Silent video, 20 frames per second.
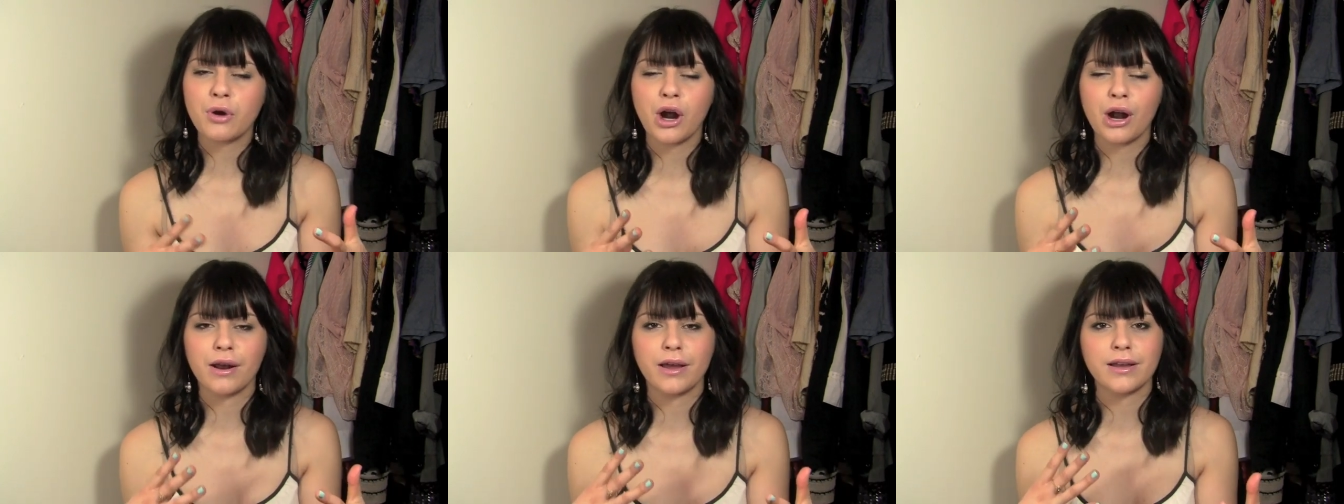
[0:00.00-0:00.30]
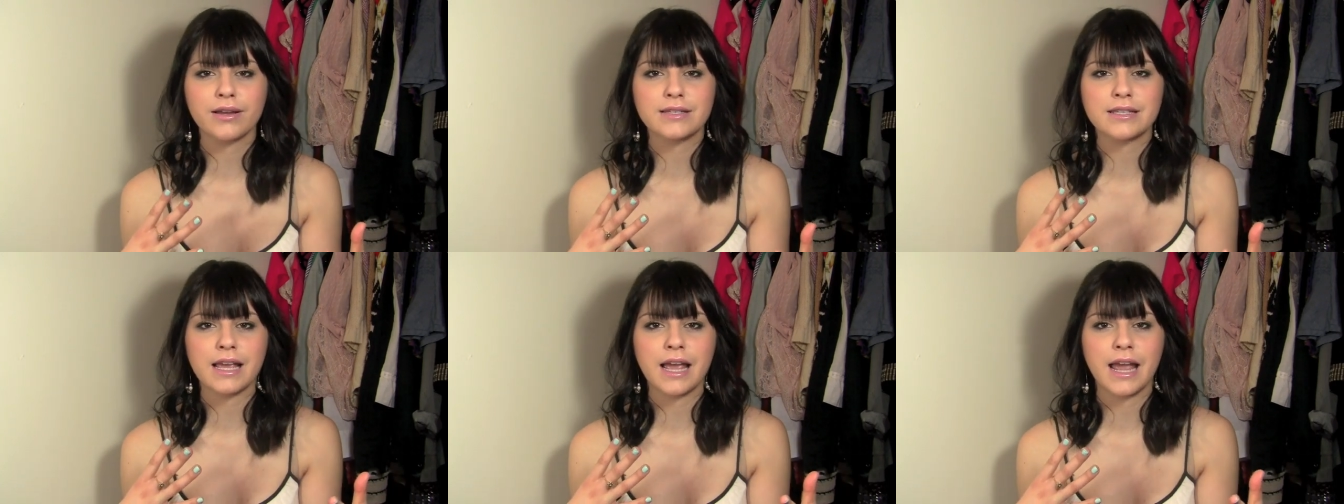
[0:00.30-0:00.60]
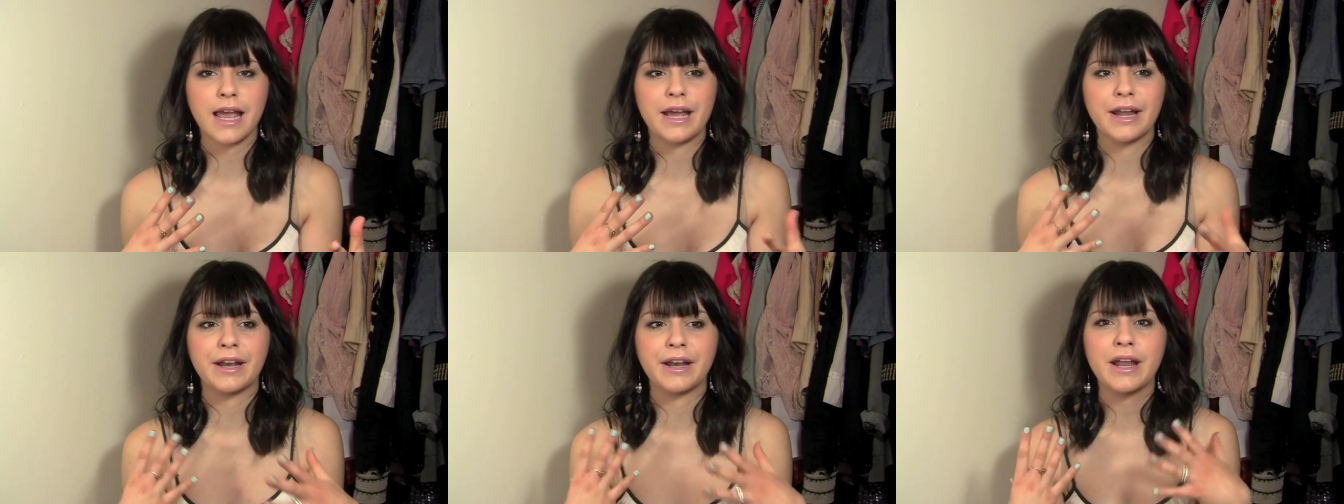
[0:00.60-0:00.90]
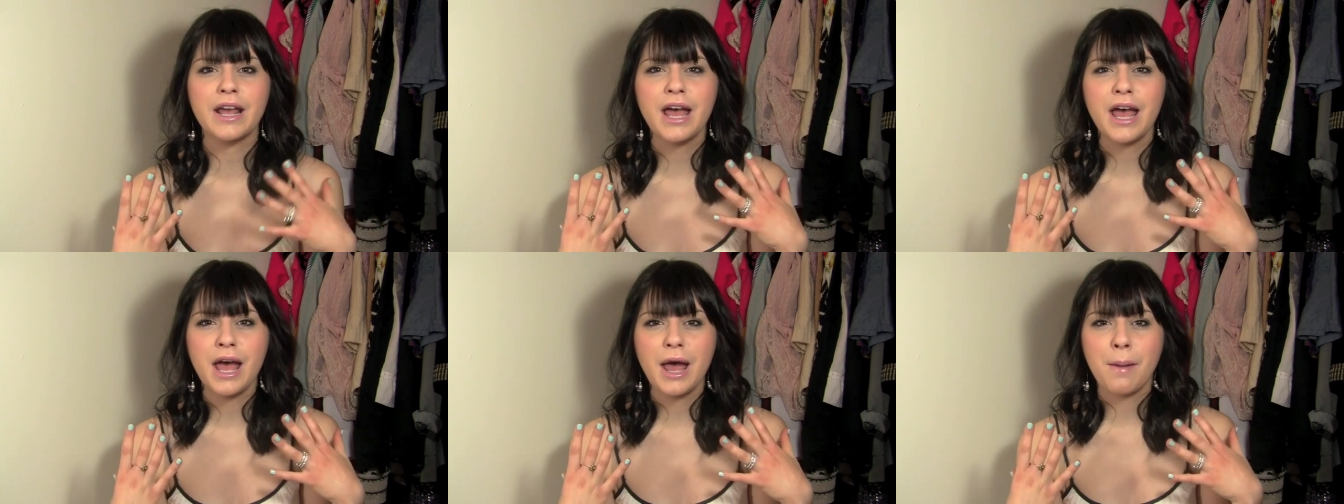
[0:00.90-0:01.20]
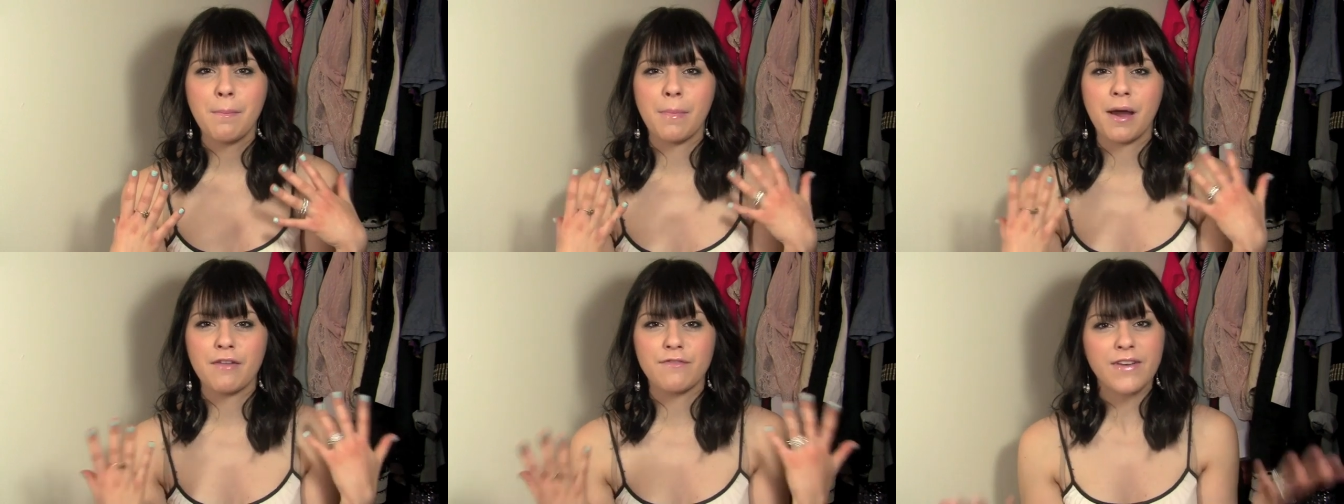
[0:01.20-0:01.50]
products and
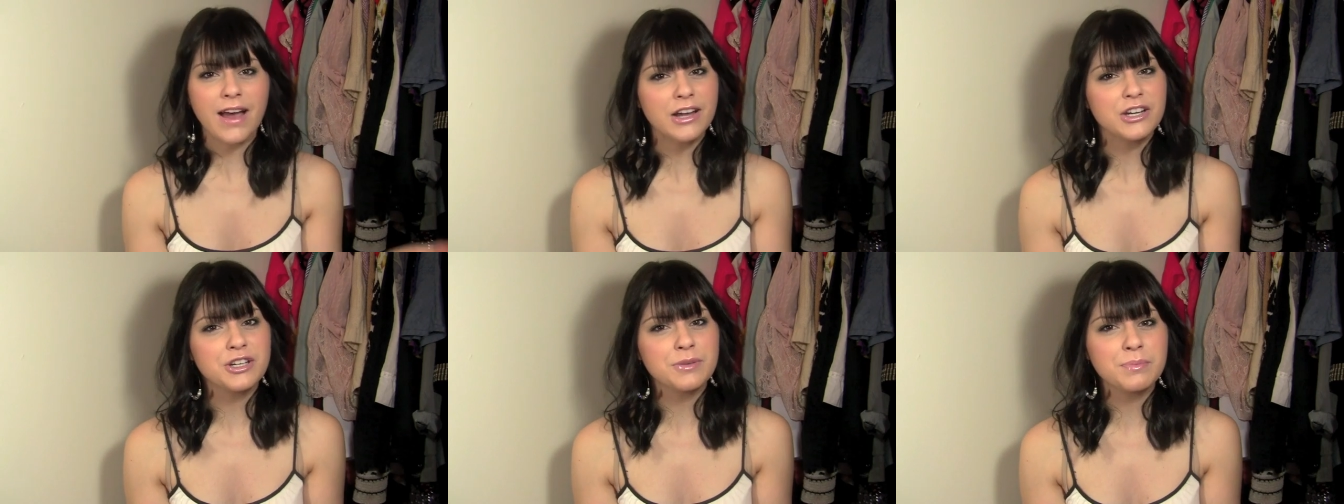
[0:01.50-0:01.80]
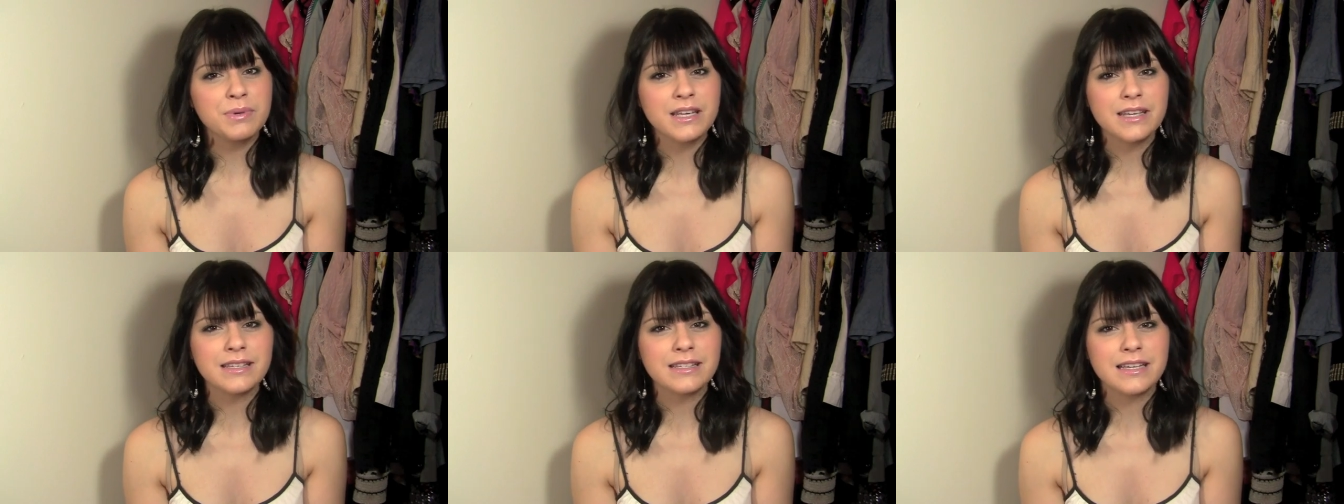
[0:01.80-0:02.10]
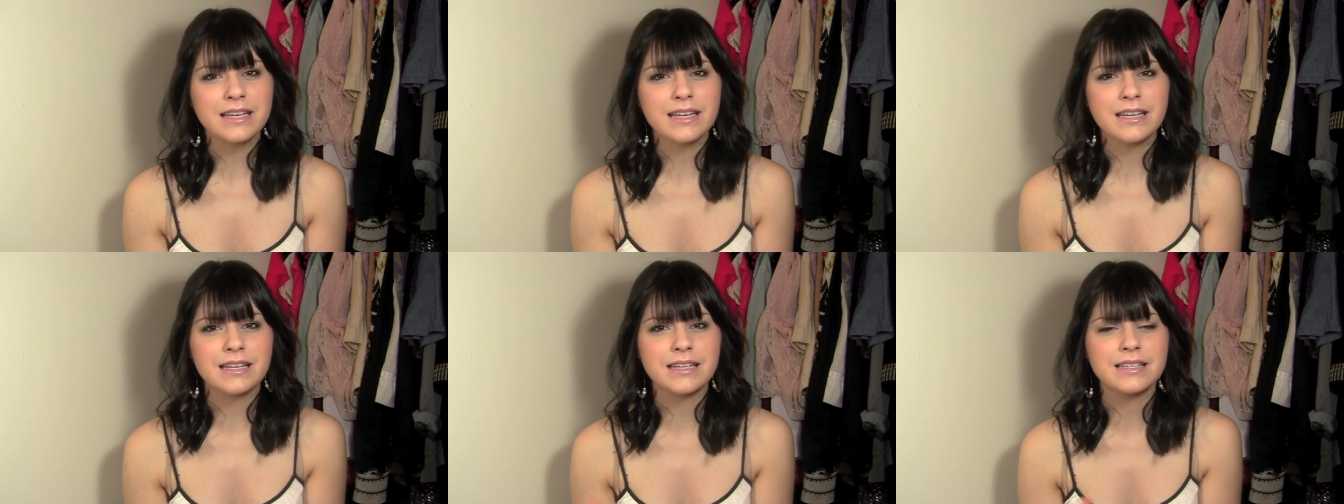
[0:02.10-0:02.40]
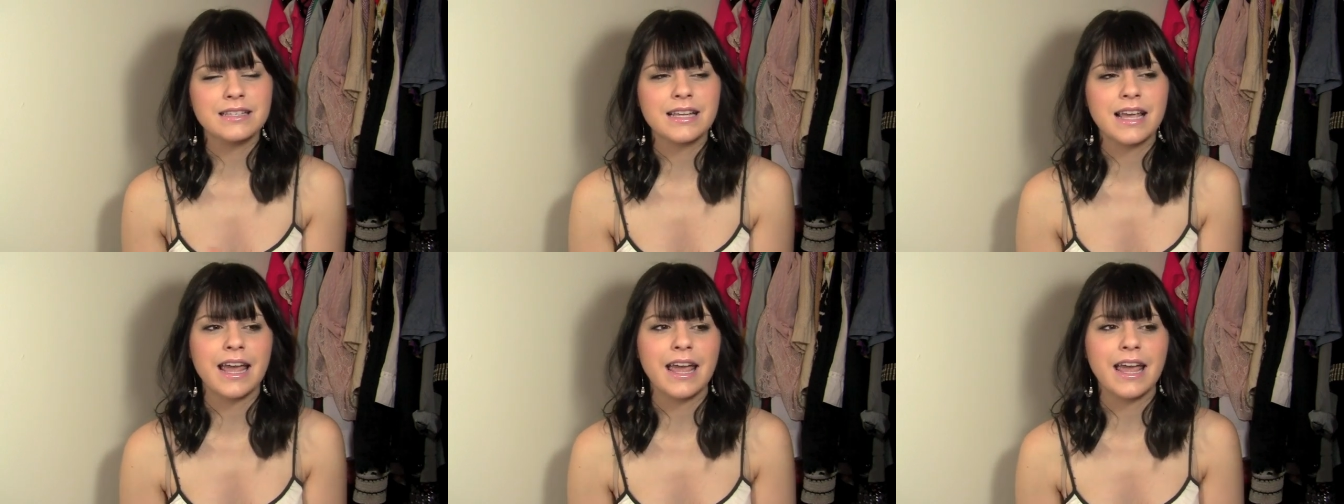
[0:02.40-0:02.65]
my fashion pieces,